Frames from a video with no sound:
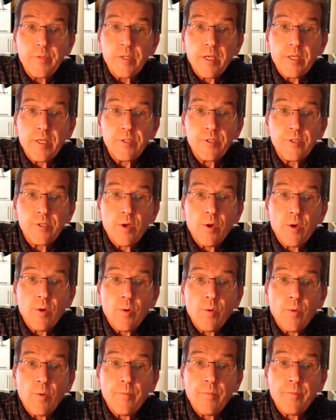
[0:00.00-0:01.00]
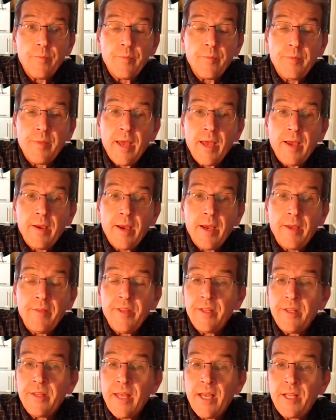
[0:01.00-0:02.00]
And so I
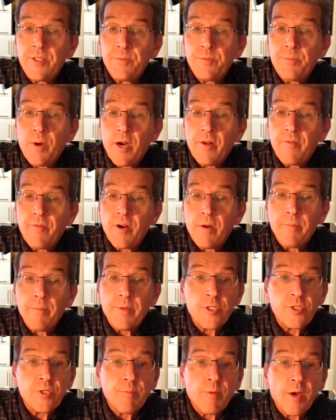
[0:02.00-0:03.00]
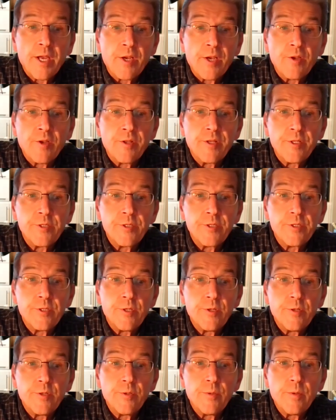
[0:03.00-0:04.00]
think that's part of our mission, Michael, is
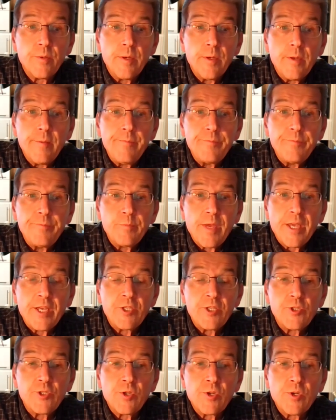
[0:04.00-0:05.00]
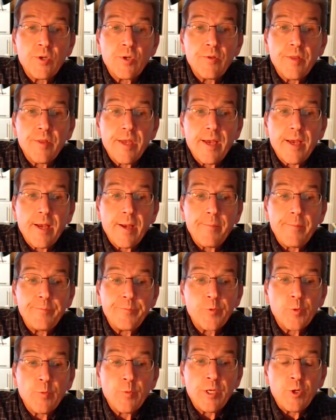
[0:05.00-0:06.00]
to make sure that
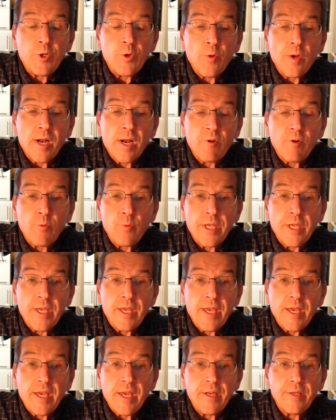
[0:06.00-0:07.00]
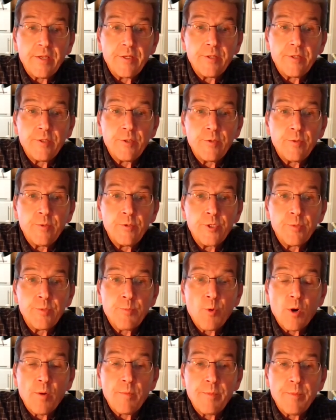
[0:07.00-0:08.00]
we do whatever we can to
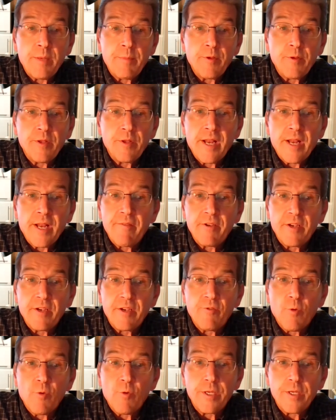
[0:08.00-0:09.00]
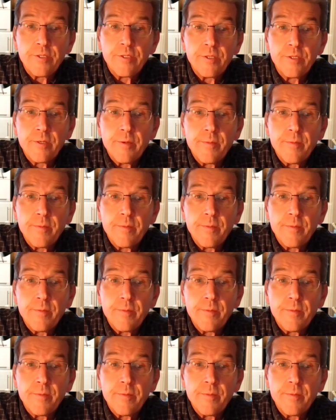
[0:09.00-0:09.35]
support people in having a voice.